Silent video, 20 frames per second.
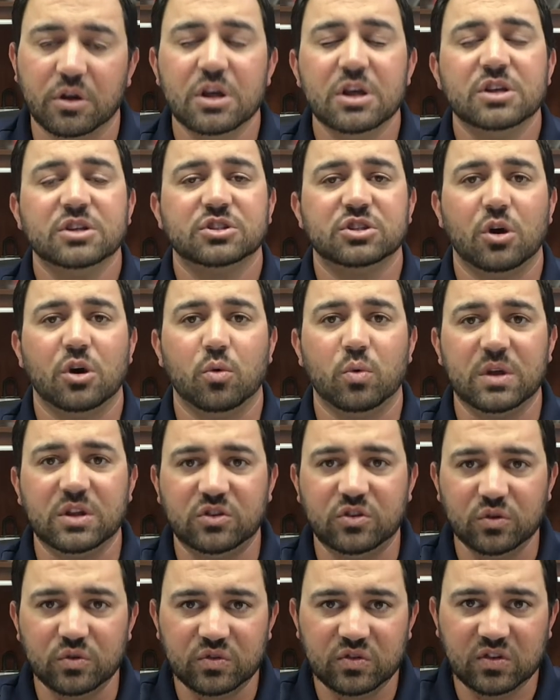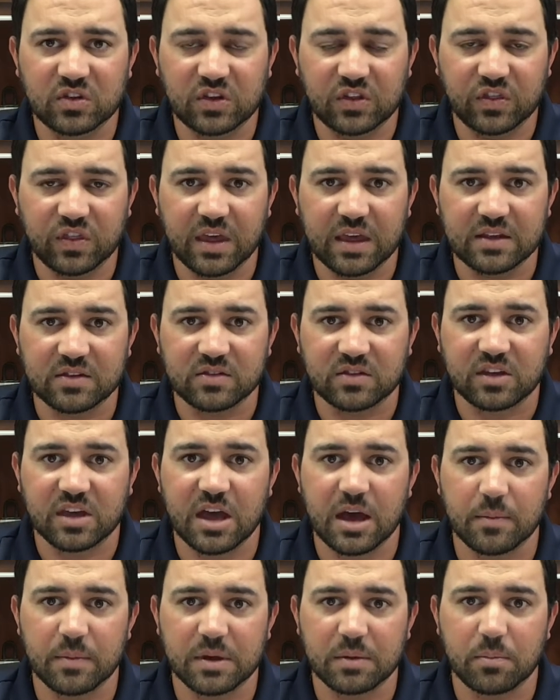So we do see things
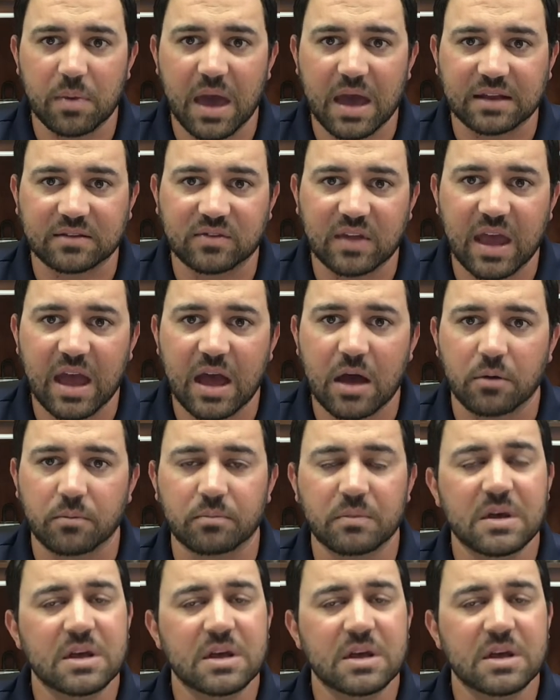coming back down.